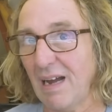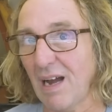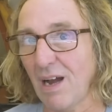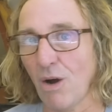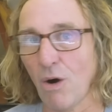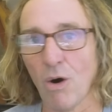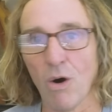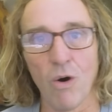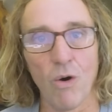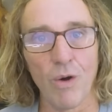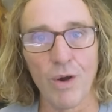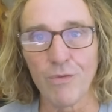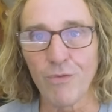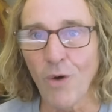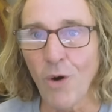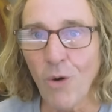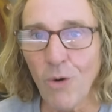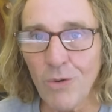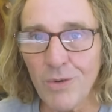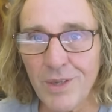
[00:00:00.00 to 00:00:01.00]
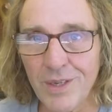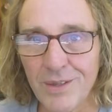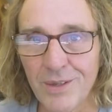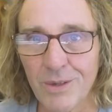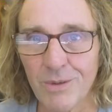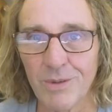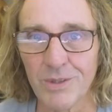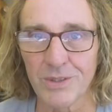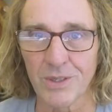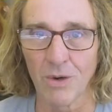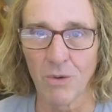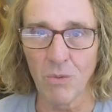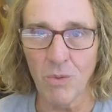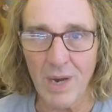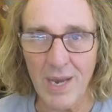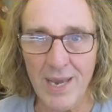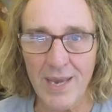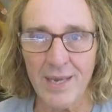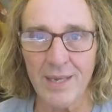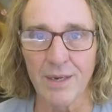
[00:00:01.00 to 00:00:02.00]
Oh, if only there was a
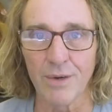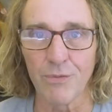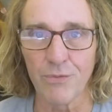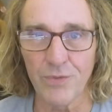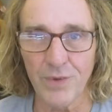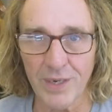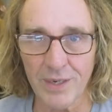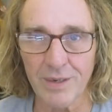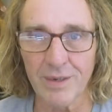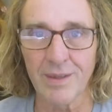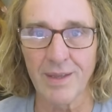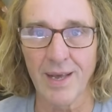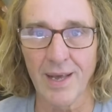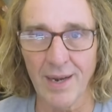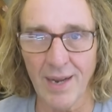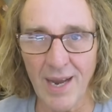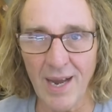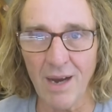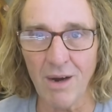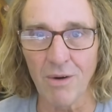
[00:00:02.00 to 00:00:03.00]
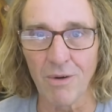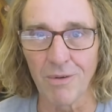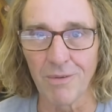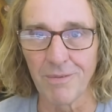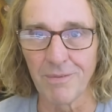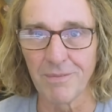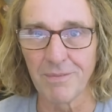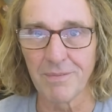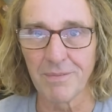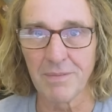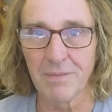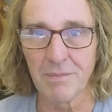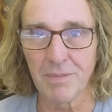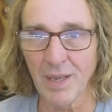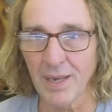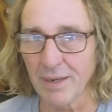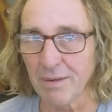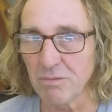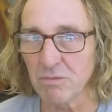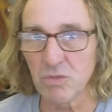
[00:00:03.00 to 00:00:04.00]
way to figure that out.
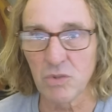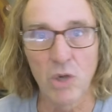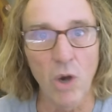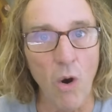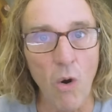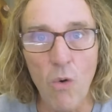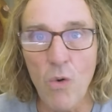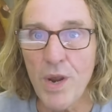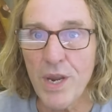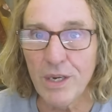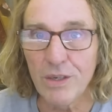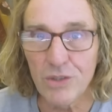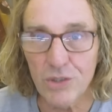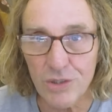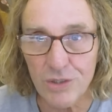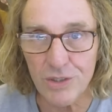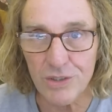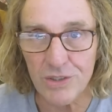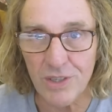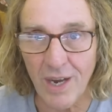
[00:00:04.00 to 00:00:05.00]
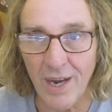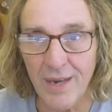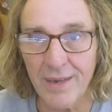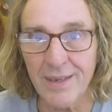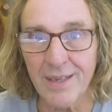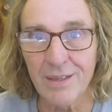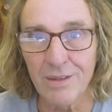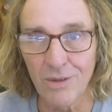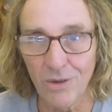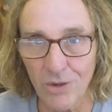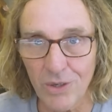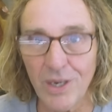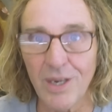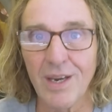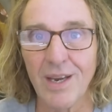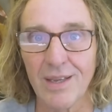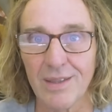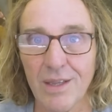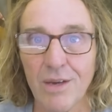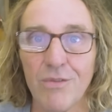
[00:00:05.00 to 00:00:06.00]
Like going to the site and looking
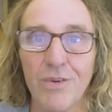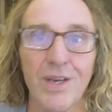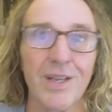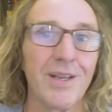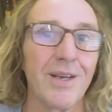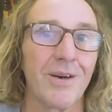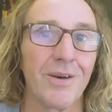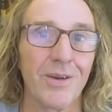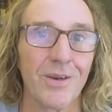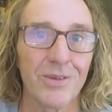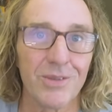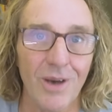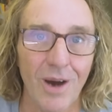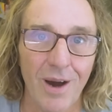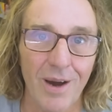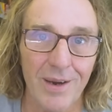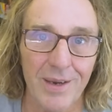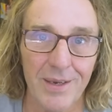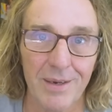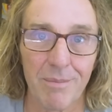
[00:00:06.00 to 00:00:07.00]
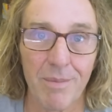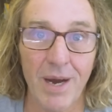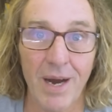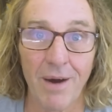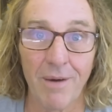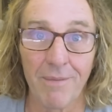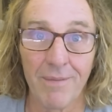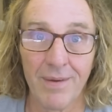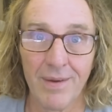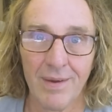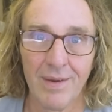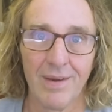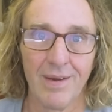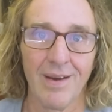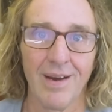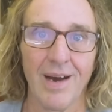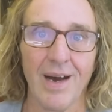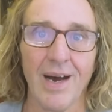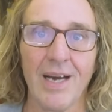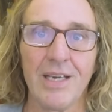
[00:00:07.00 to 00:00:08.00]
at the video you're talking about.
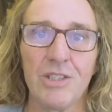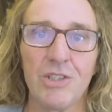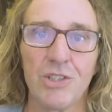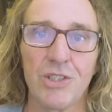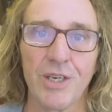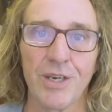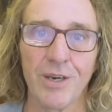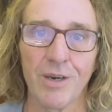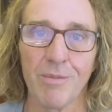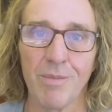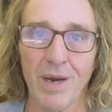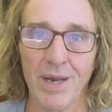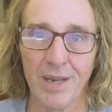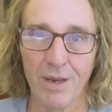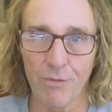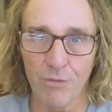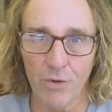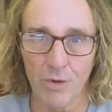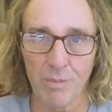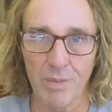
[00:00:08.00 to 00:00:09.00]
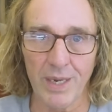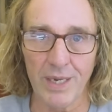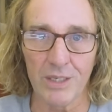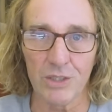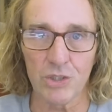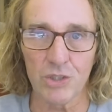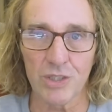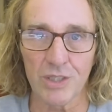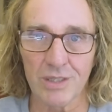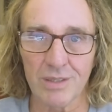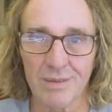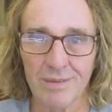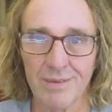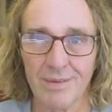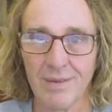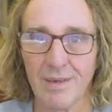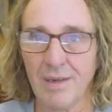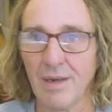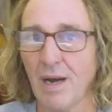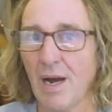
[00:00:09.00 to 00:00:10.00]
I share my information.
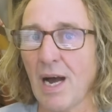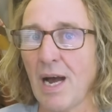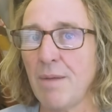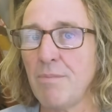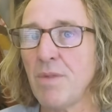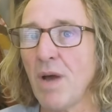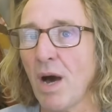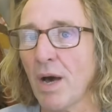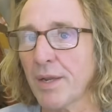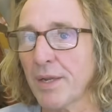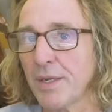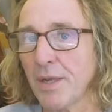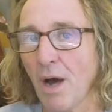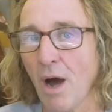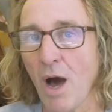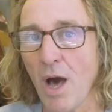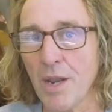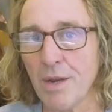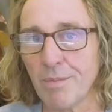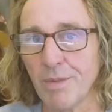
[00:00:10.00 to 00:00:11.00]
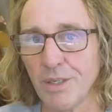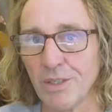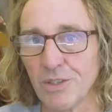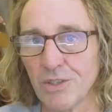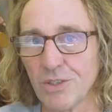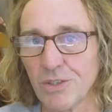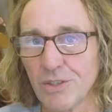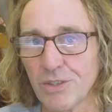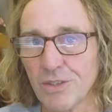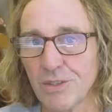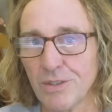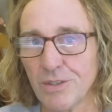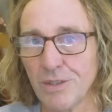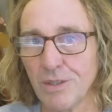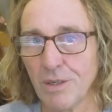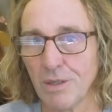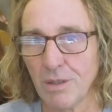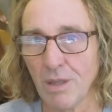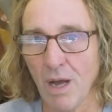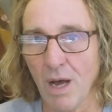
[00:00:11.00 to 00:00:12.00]
I'm not anonymous.
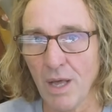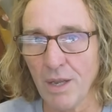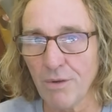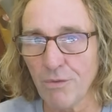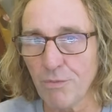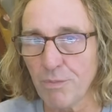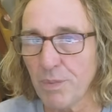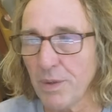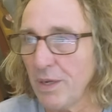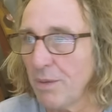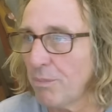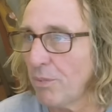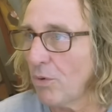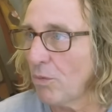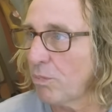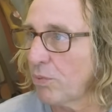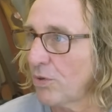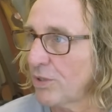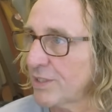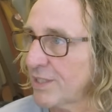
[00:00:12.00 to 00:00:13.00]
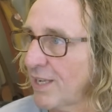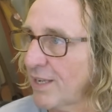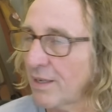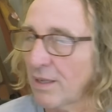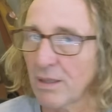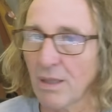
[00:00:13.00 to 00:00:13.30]
A lot of people present a